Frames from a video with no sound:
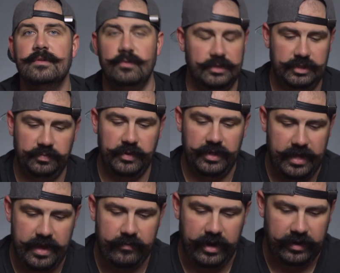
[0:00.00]
We'll just put
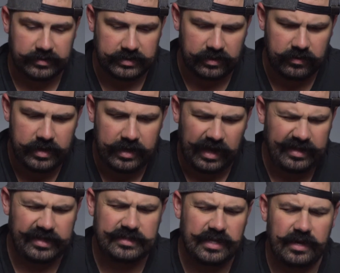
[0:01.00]
it that way. So I
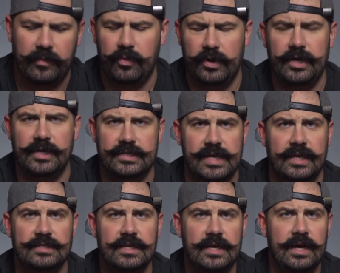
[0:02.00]
think that's like a pretty good
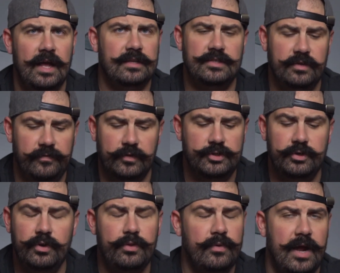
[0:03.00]
test. I listened to it for
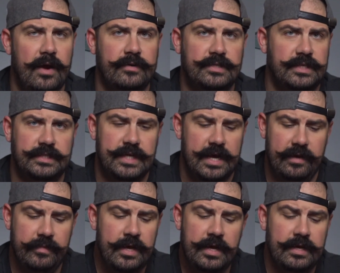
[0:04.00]
2 to 3 hours at a
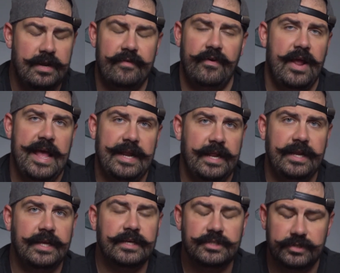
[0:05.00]
time. Never had
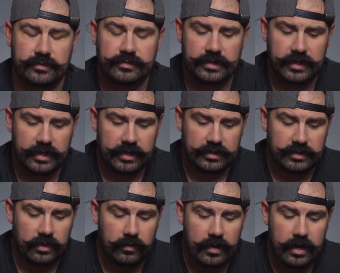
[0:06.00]
any issues.
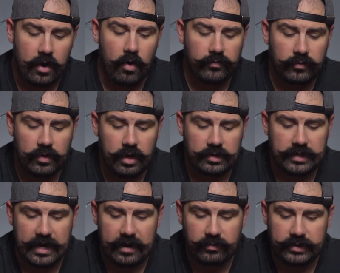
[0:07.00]
So overall,
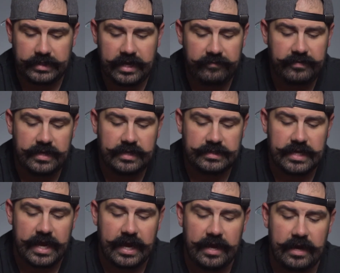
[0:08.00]
I would give these
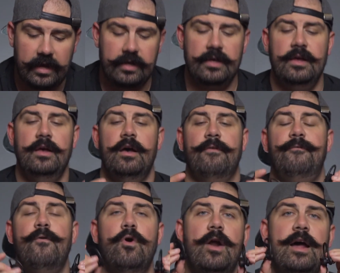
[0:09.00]
a
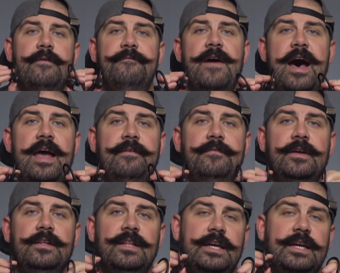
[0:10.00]
4 out of 5.